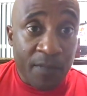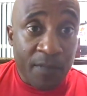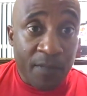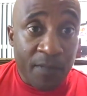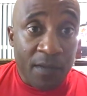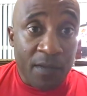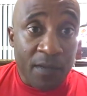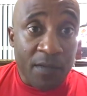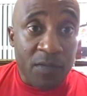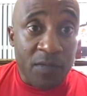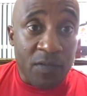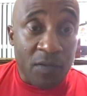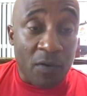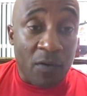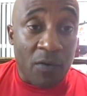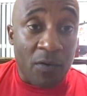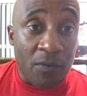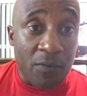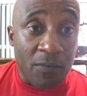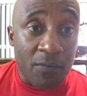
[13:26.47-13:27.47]
And
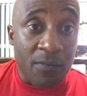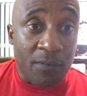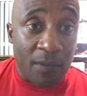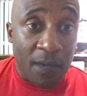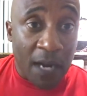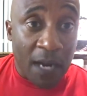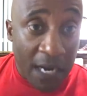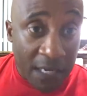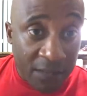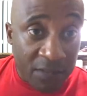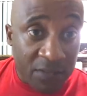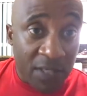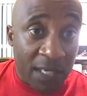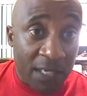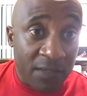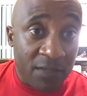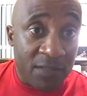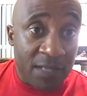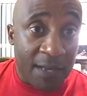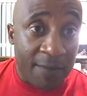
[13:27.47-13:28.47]
so I had to
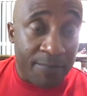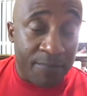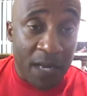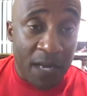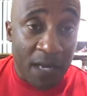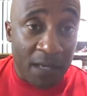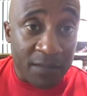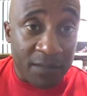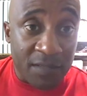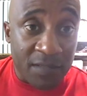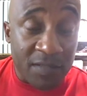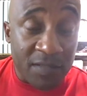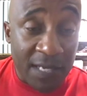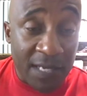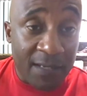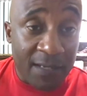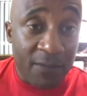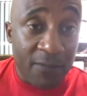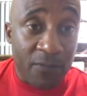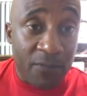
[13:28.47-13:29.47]
change that balance. The
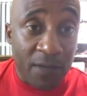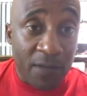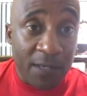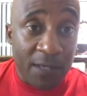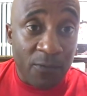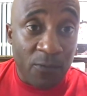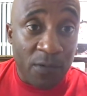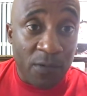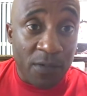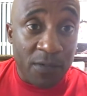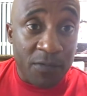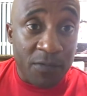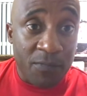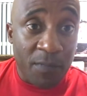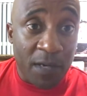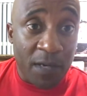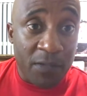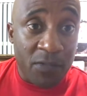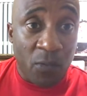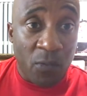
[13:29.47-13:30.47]
second thing was
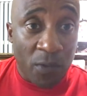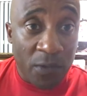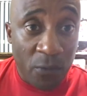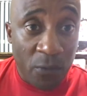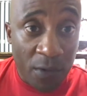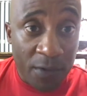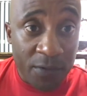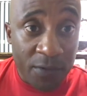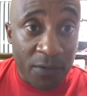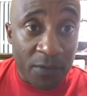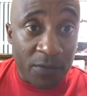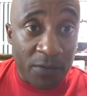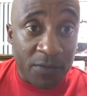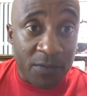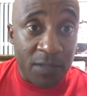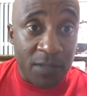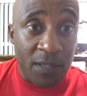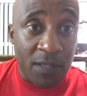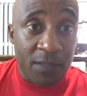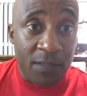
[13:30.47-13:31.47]
my 21-year-old
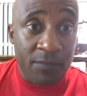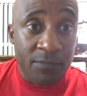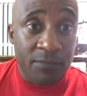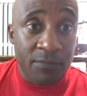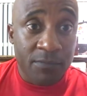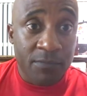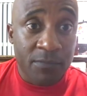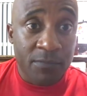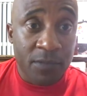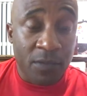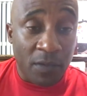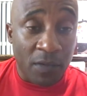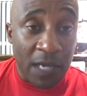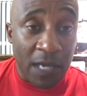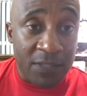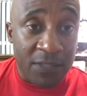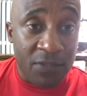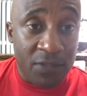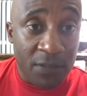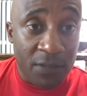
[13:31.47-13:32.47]
son, you know,
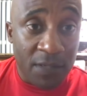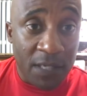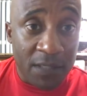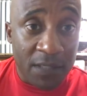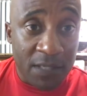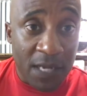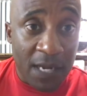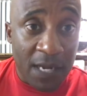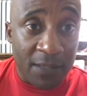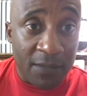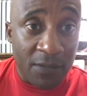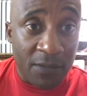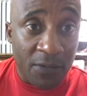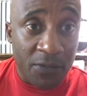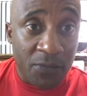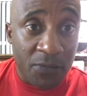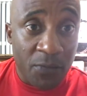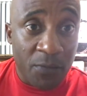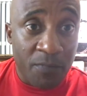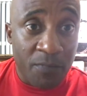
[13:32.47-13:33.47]
last year got
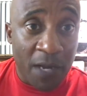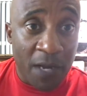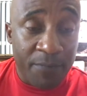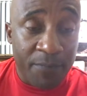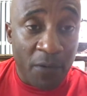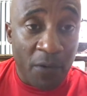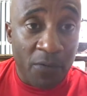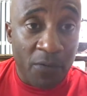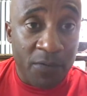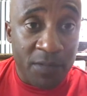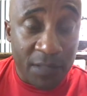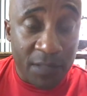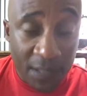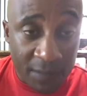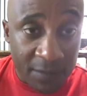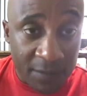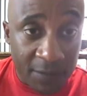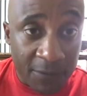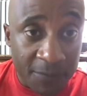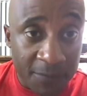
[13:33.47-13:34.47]
diagnosed with bipolar and
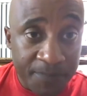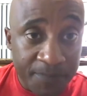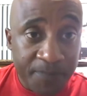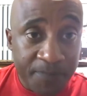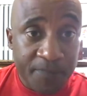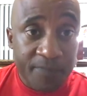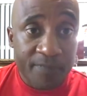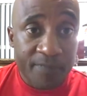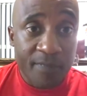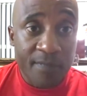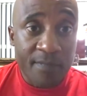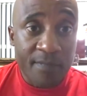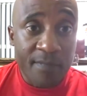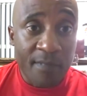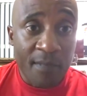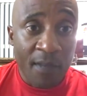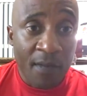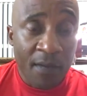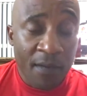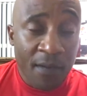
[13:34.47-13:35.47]
schizo.
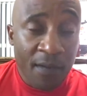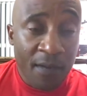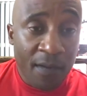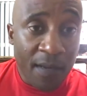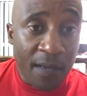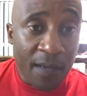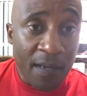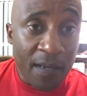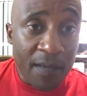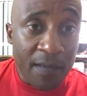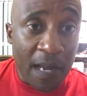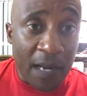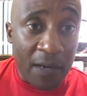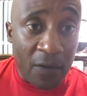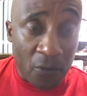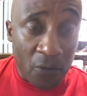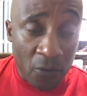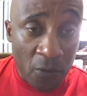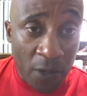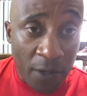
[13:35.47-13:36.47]
And I
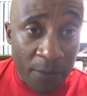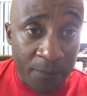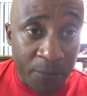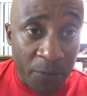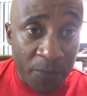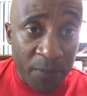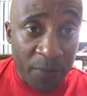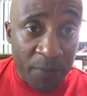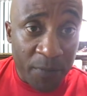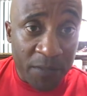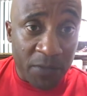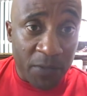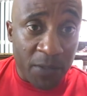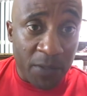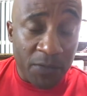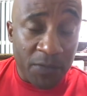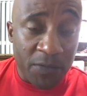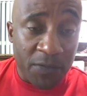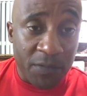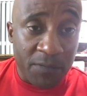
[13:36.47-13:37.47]
grew up with mental
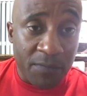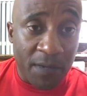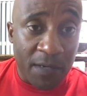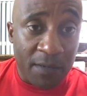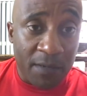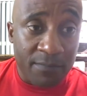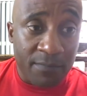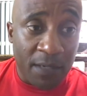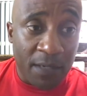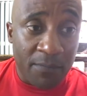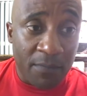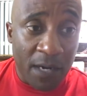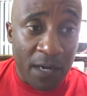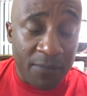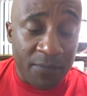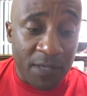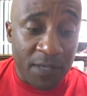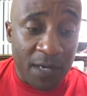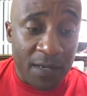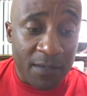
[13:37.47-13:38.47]
illness in my
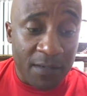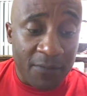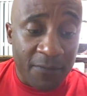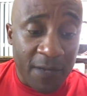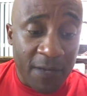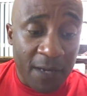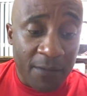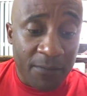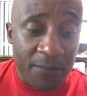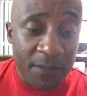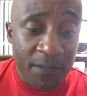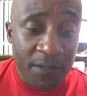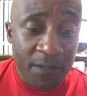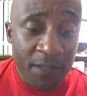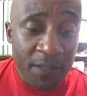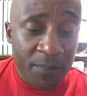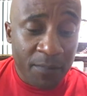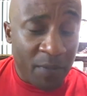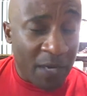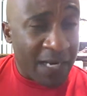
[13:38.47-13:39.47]
mom's side of the family,
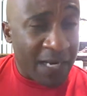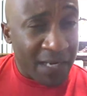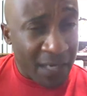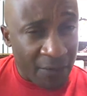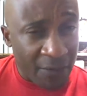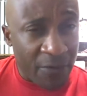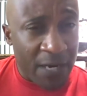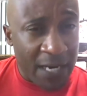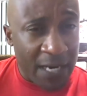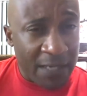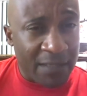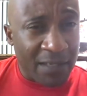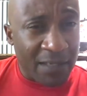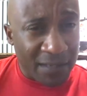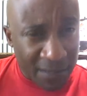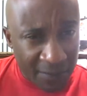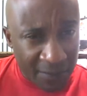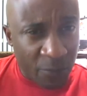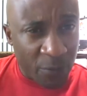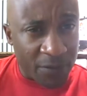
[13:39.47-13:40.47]
but I never had to
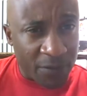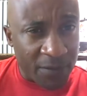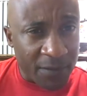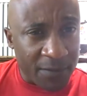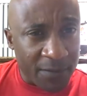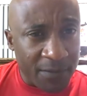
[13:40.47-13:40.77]
live with it.